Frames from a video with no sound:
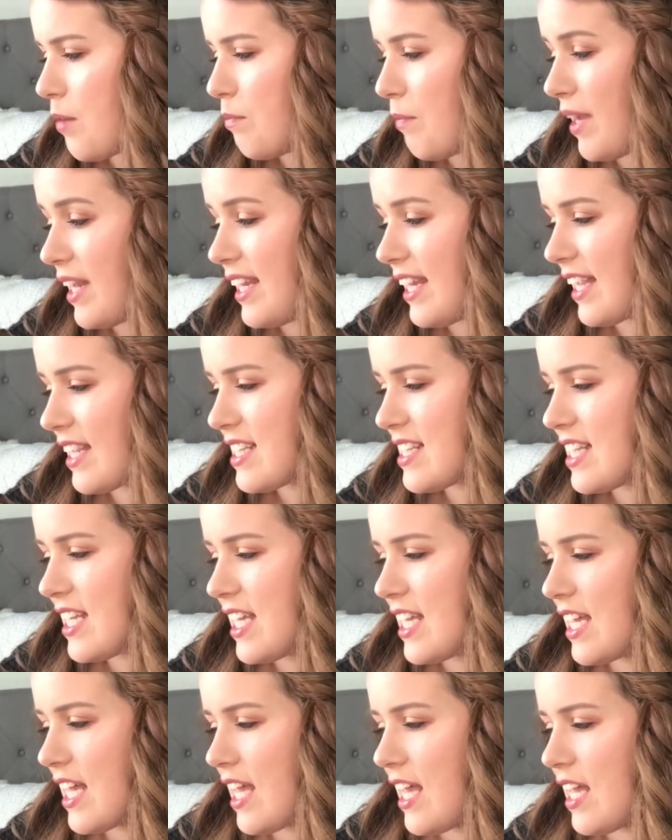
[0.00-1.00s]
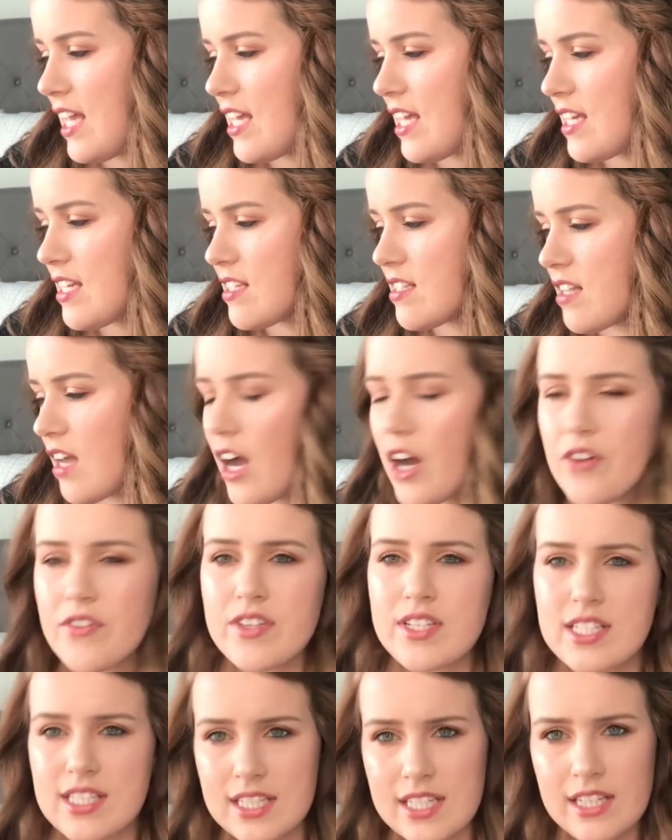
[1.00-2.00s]
My next thing is,
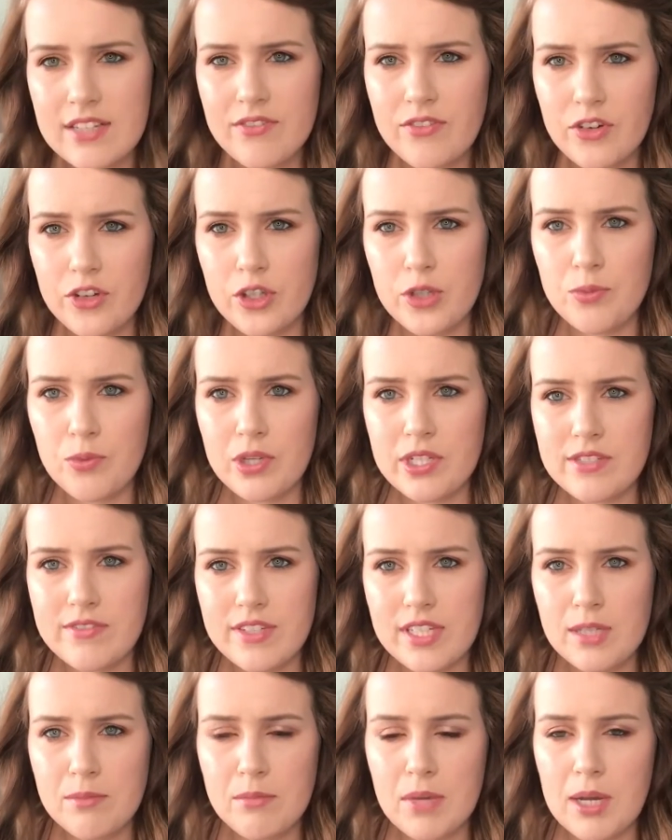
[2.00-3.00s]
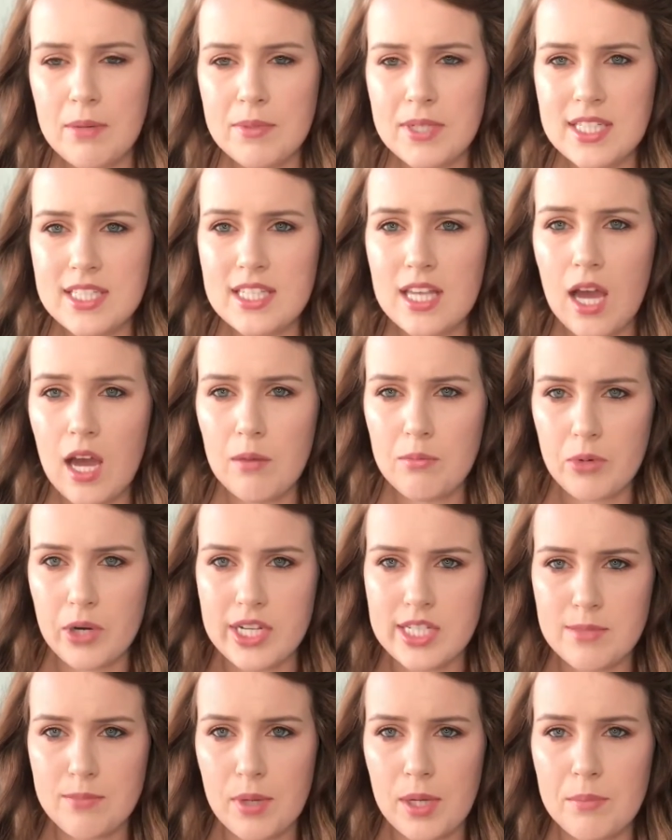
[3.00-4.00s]
obviously for you breastfeeding mamas, a
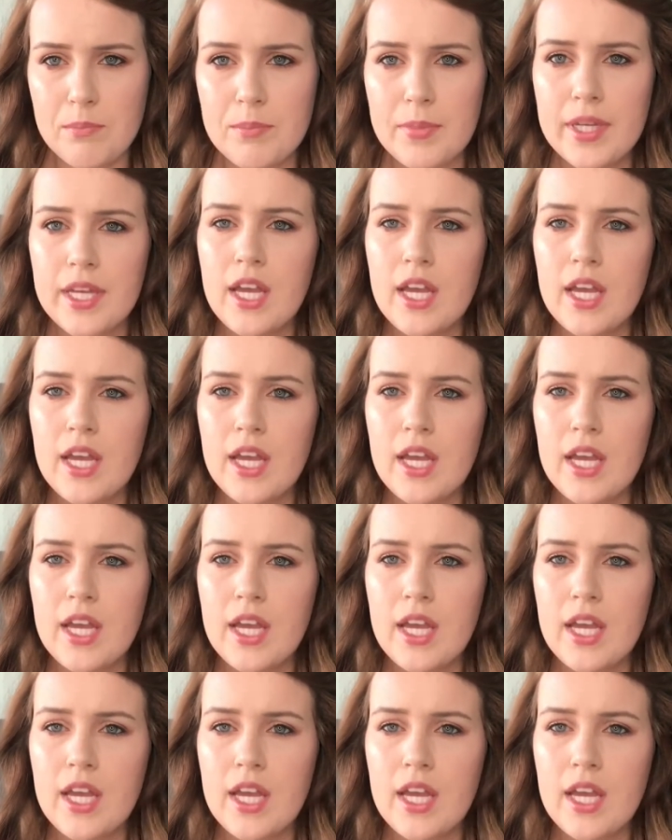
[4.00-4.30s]
breast pump.